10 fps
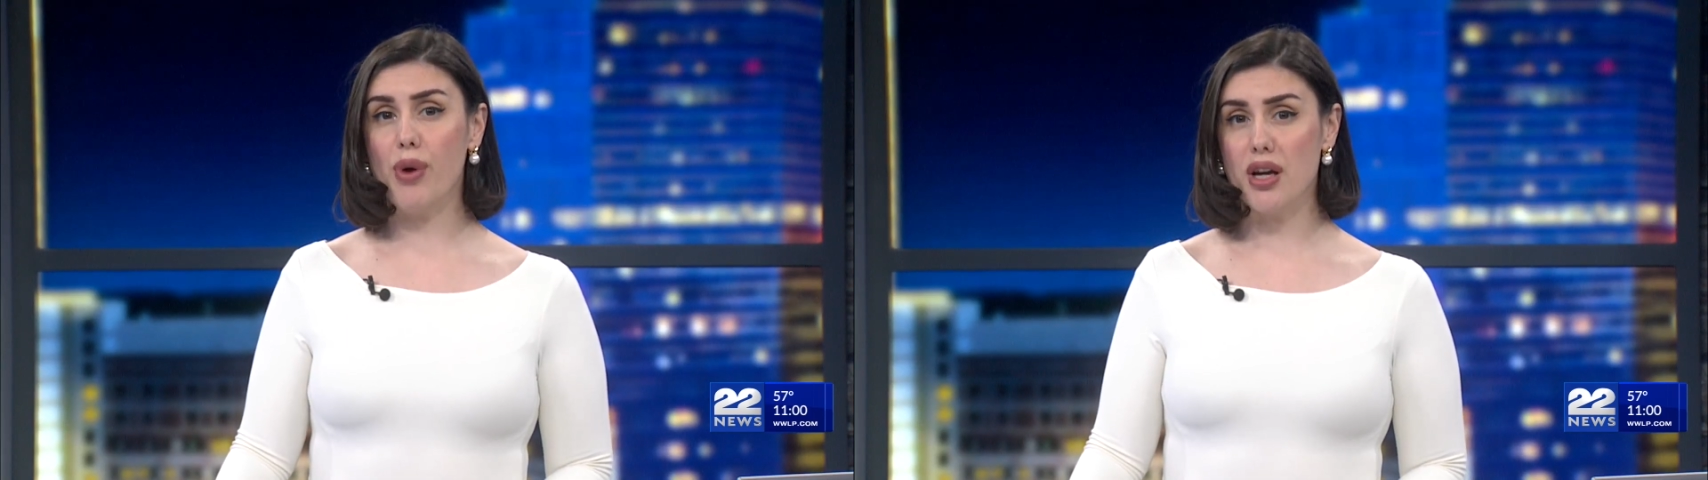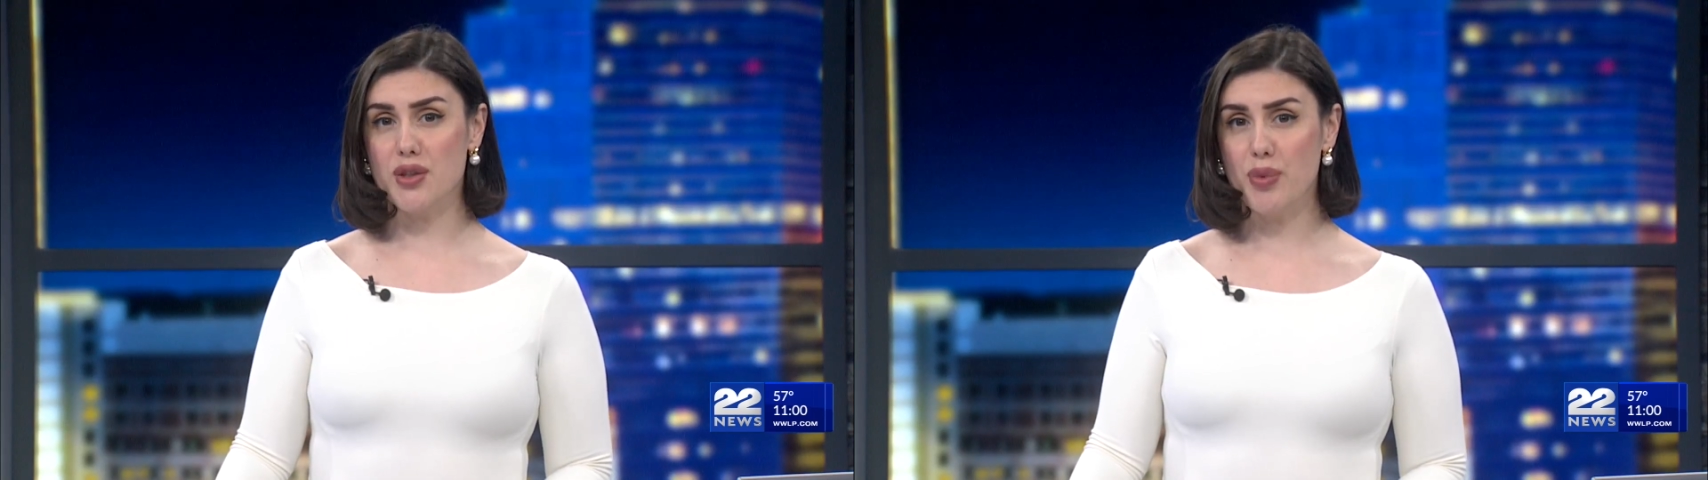
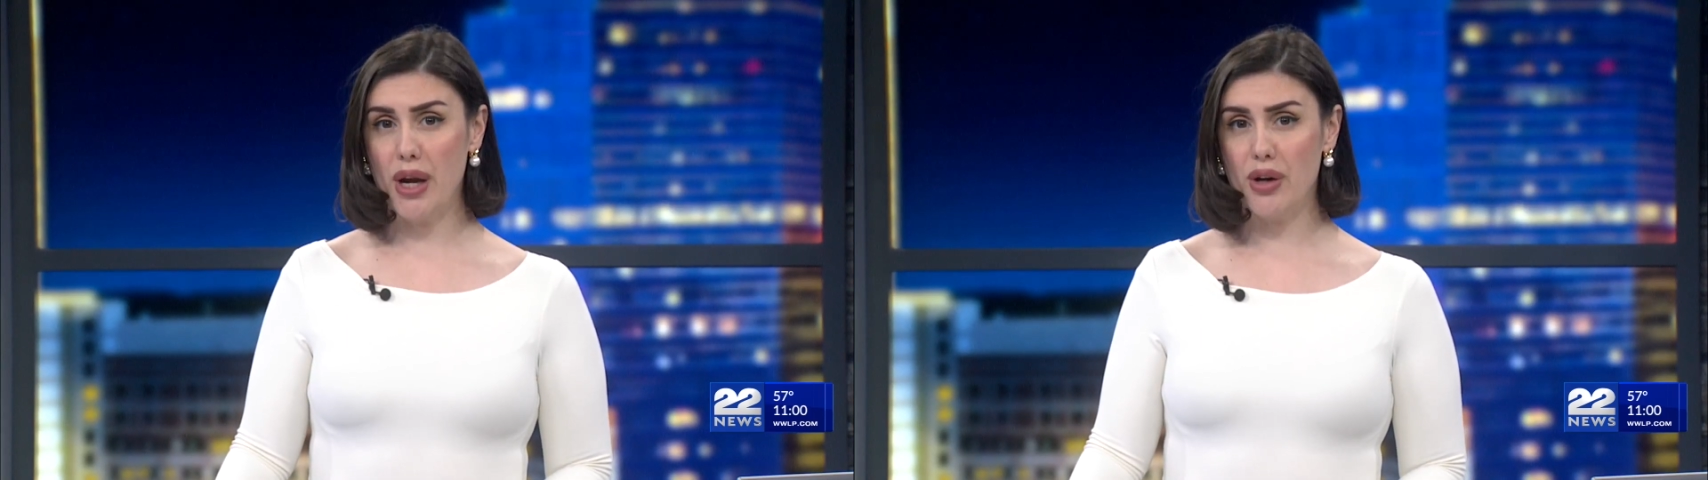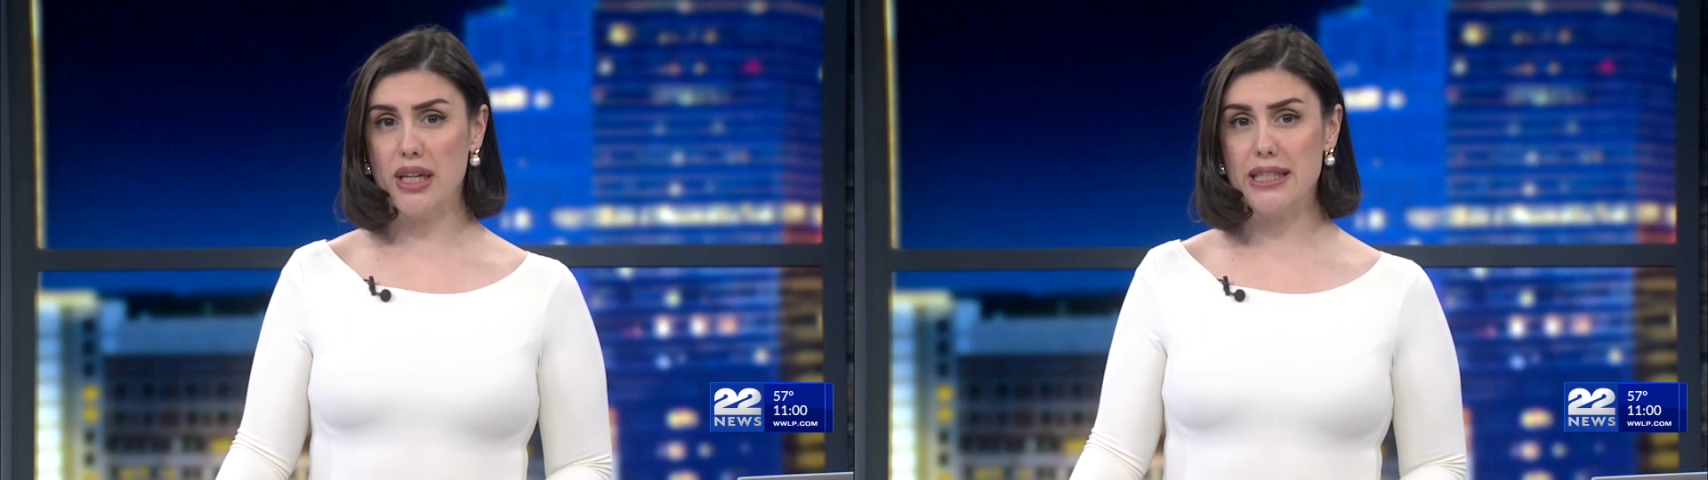
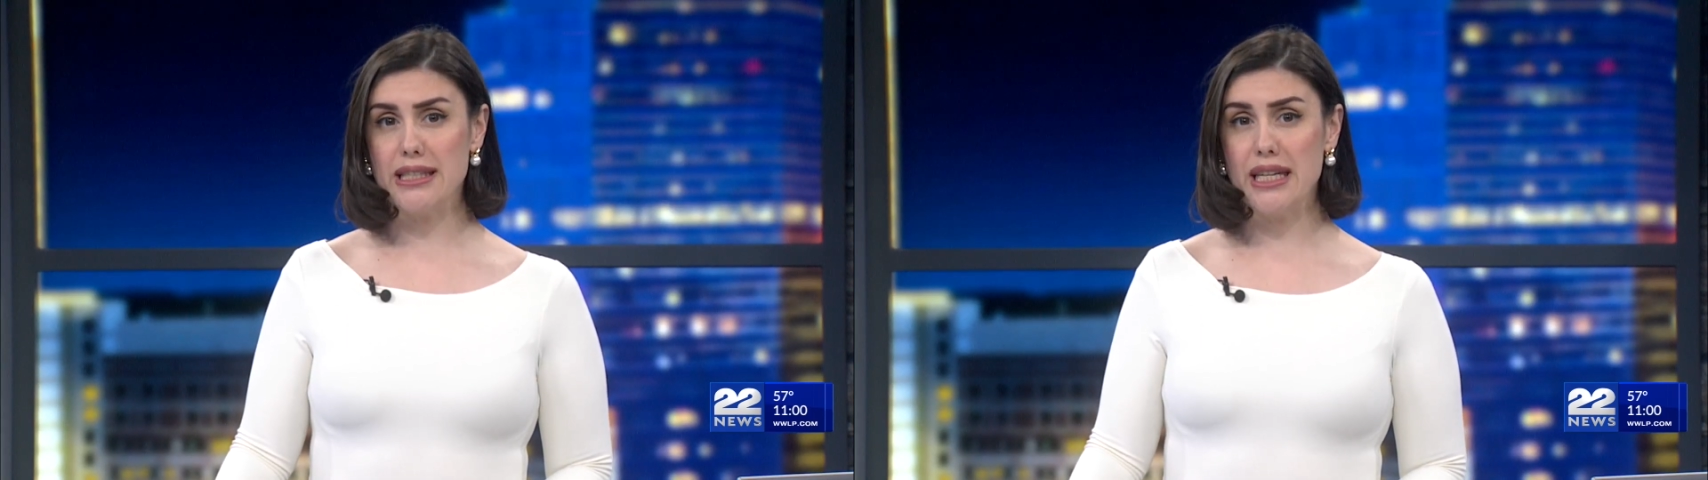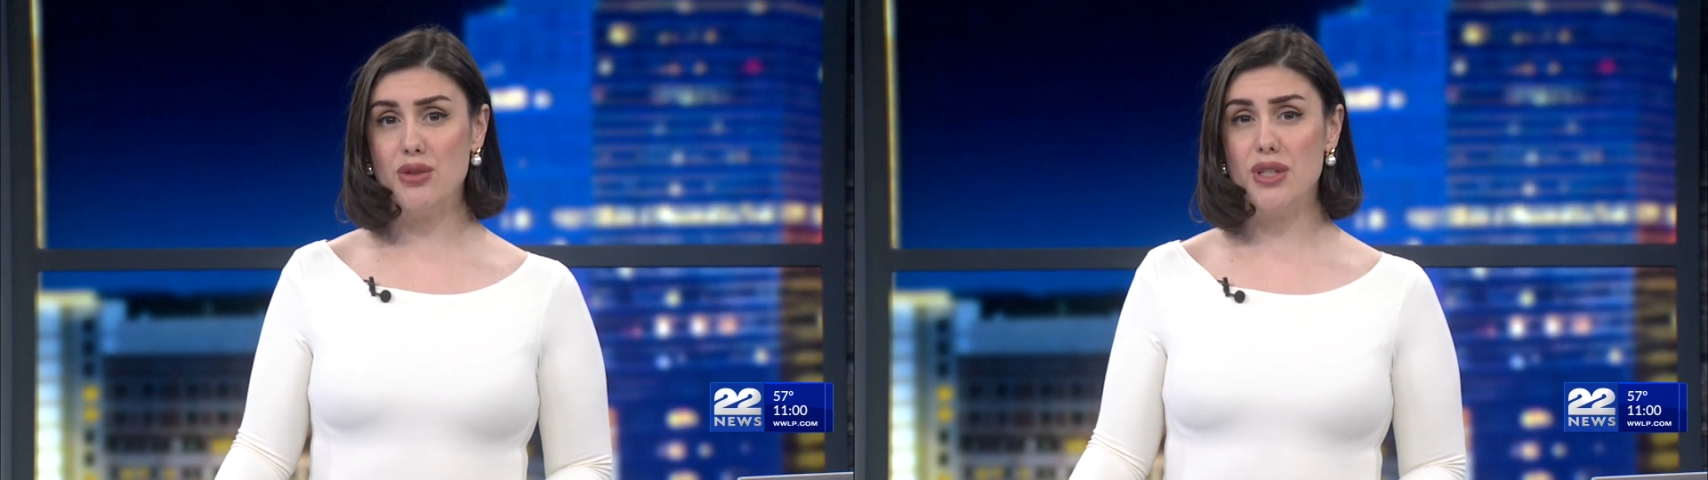Prosperi
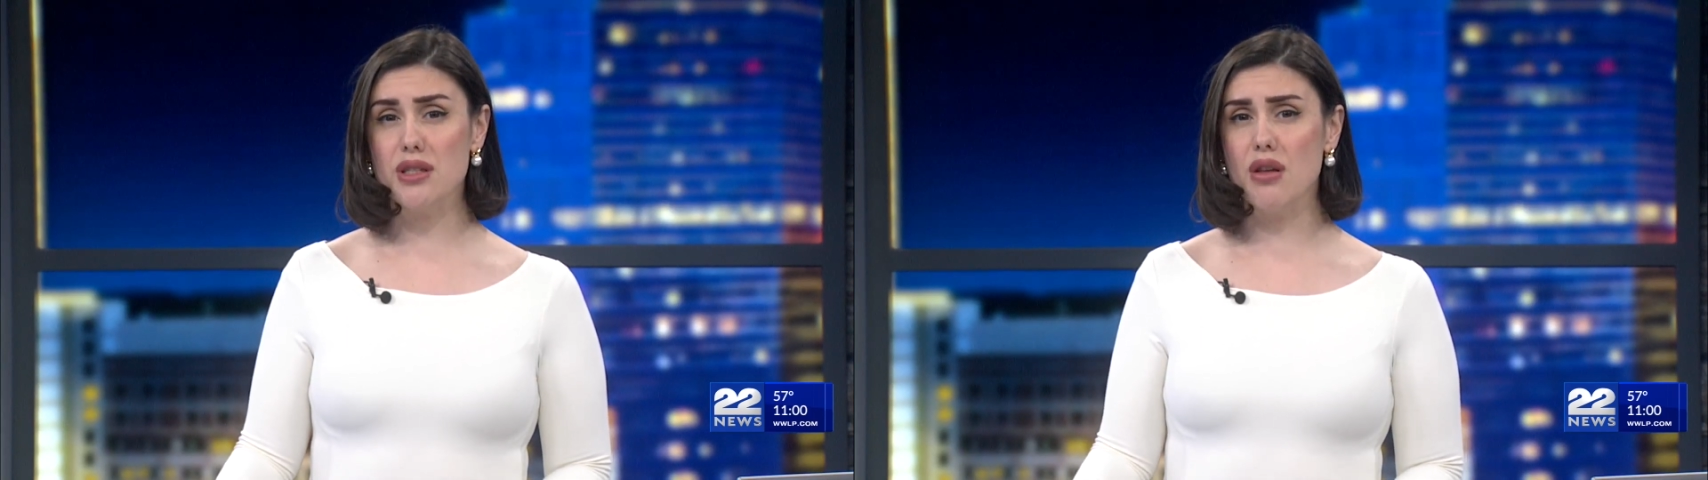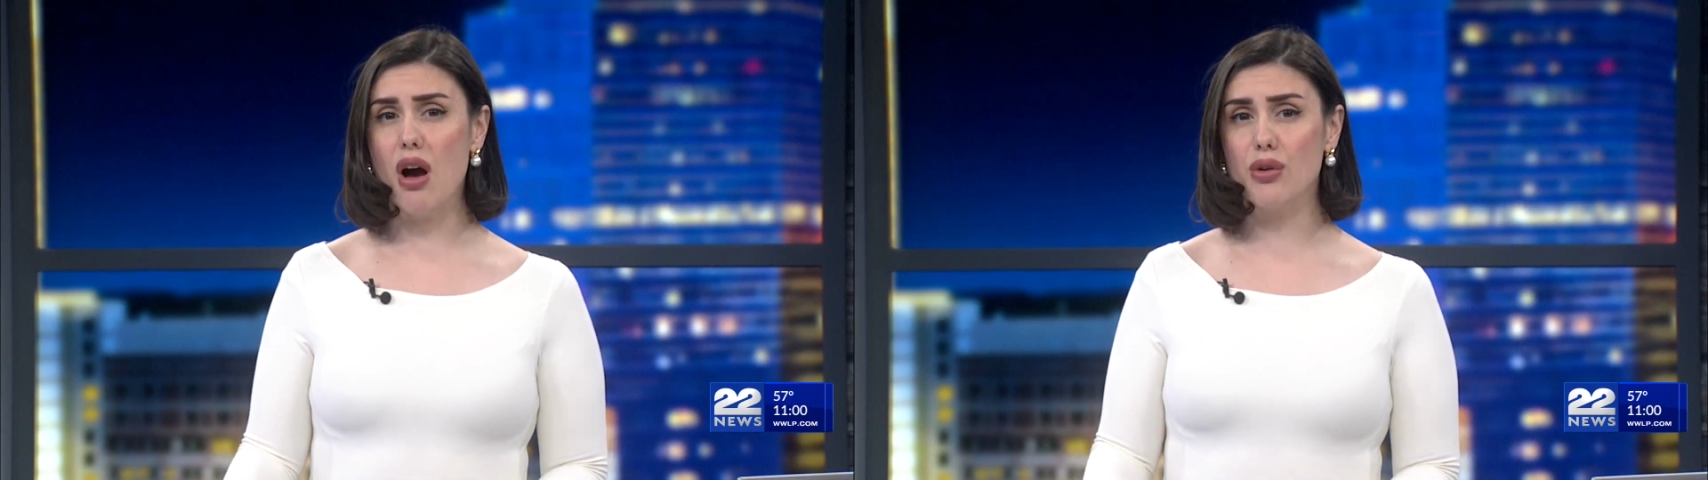continues
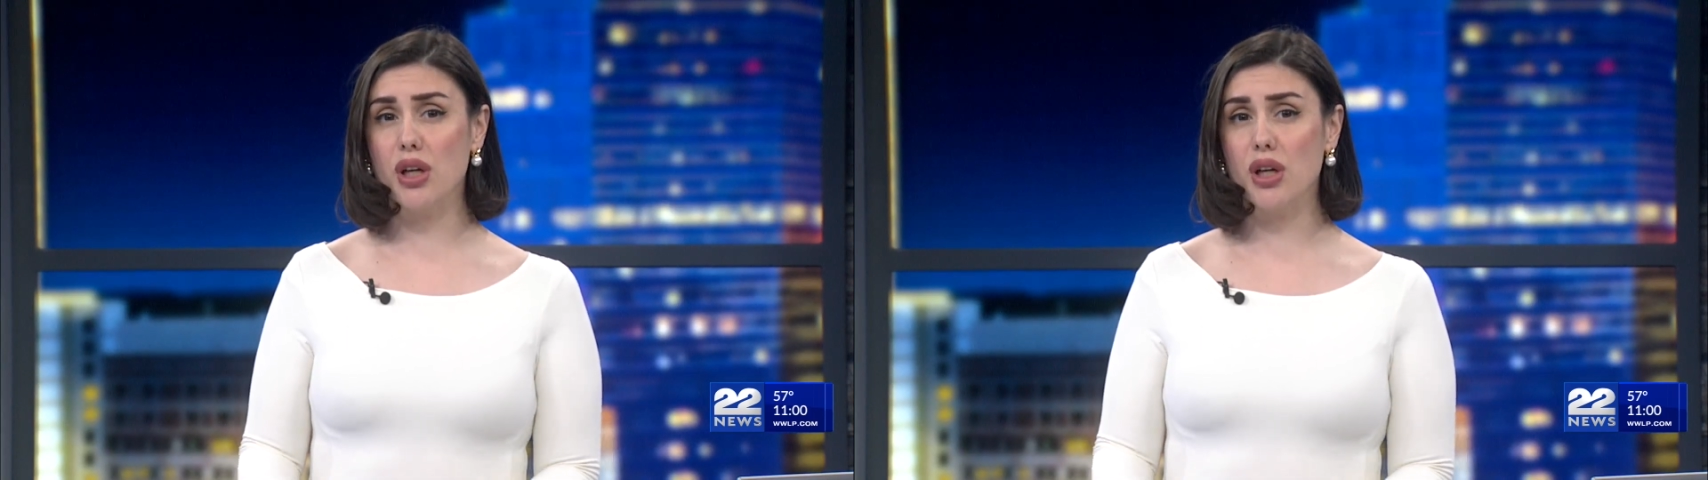his long